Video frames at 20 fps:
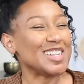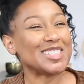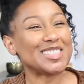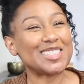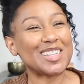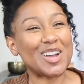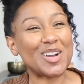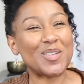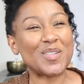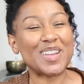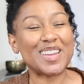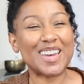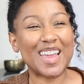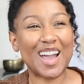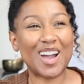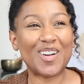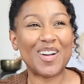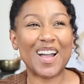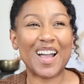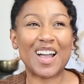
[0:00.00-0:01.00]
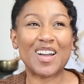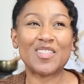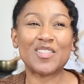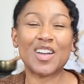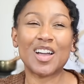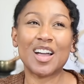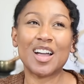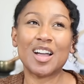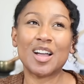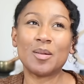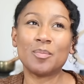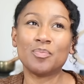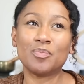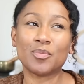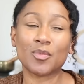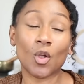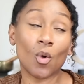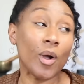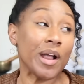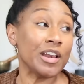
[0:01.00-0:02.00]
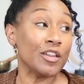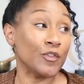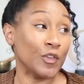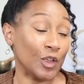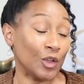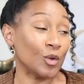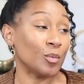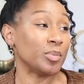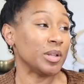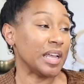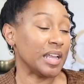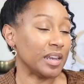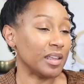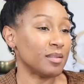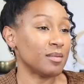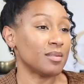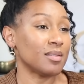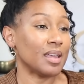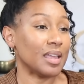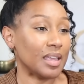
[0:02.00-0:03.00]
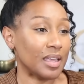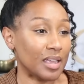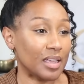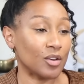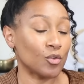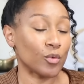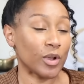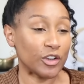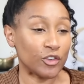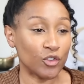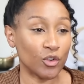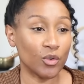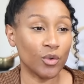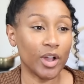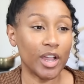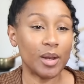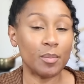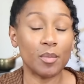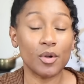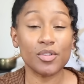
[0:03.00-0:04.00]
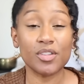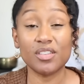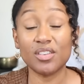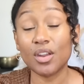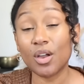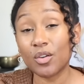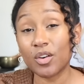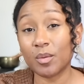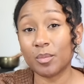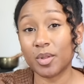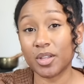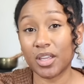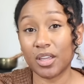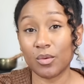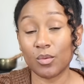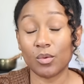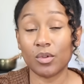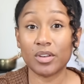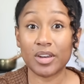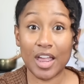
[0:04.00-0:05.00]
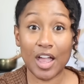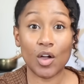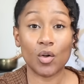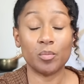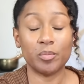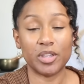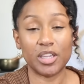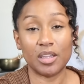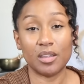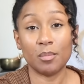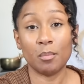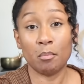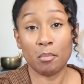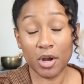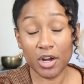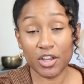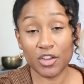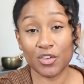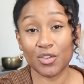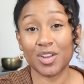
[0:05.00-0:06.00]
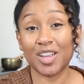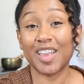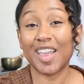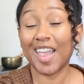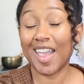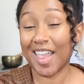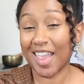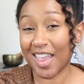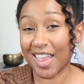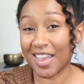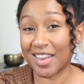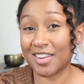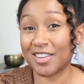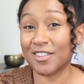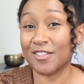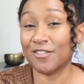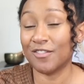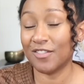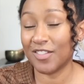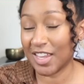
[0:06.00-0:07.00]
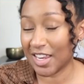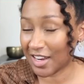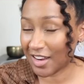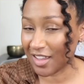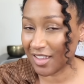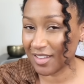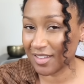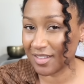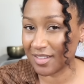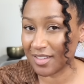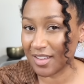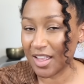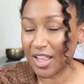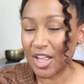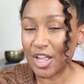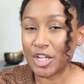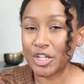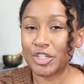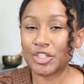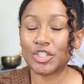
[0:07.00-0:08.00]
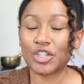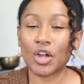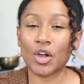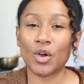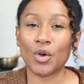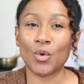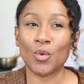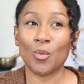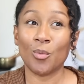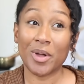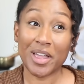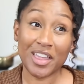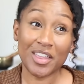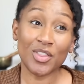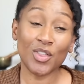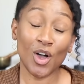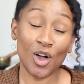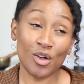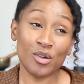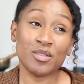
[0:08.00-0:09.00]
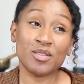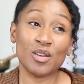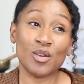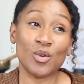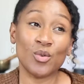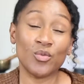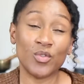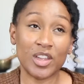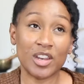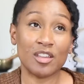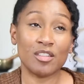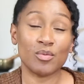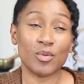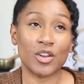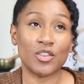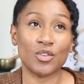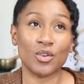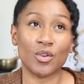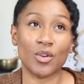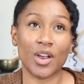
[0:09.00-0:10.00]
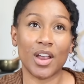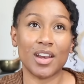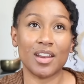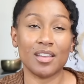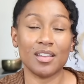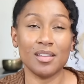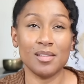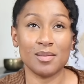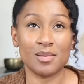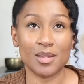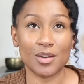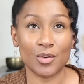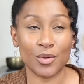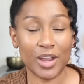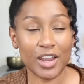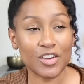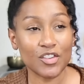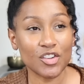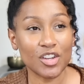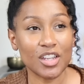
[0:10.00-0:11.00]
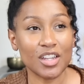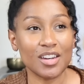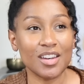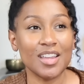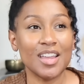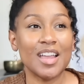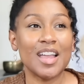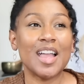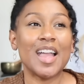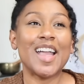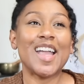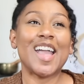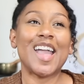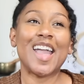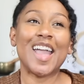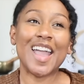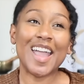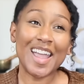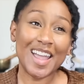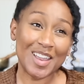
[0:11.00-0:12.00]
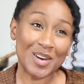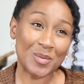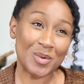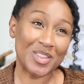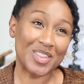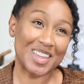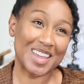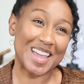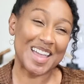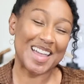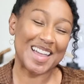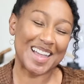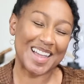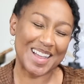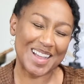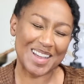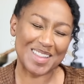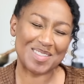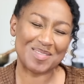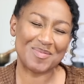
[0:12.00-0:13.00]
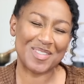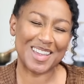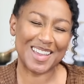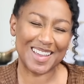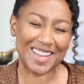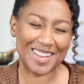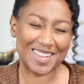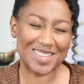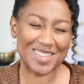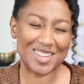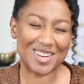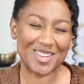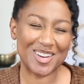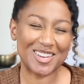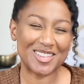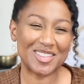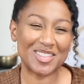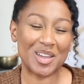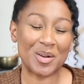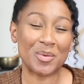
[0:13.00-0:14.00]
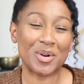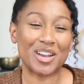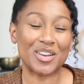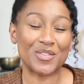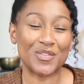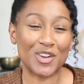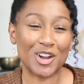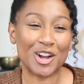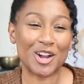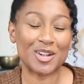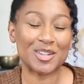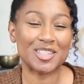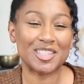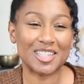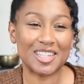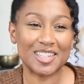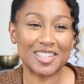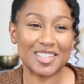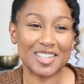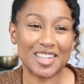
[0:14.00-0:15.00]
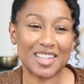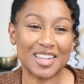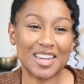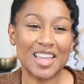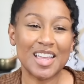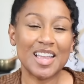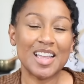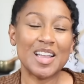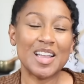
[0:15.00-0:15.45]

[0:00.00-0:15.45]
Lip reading: So we now have quite a few planets in retrograde. Most notably will now be Mercury and Venus. So with also Venus retrograde in consideration, and with us being in consideration that we're in Virgo season,